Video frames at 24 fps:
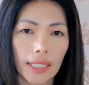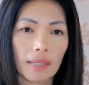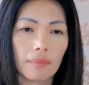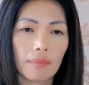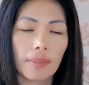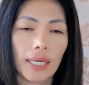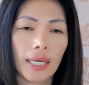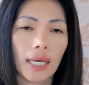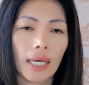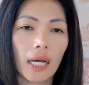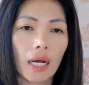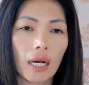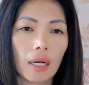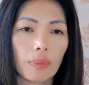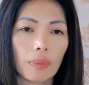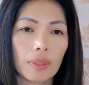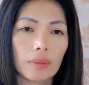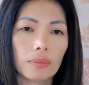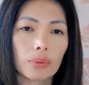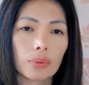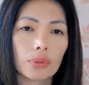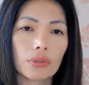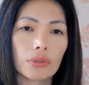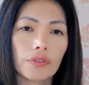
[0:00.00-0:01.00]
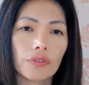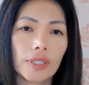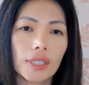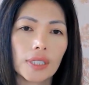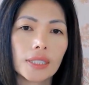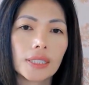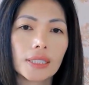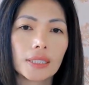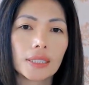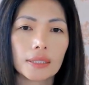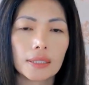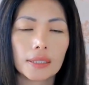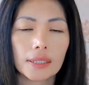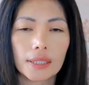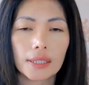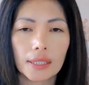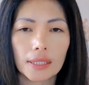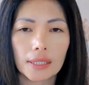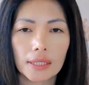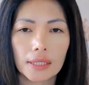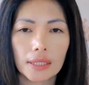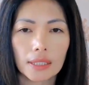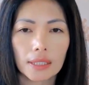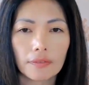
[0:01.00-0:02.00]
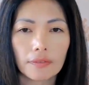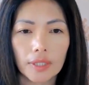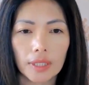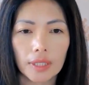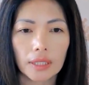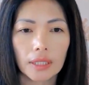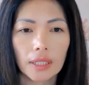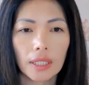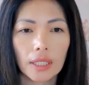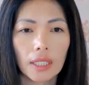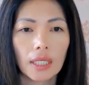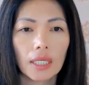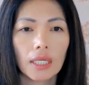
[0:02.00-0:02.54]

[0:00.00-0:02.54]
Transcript: and may help improve insulin sensitivity,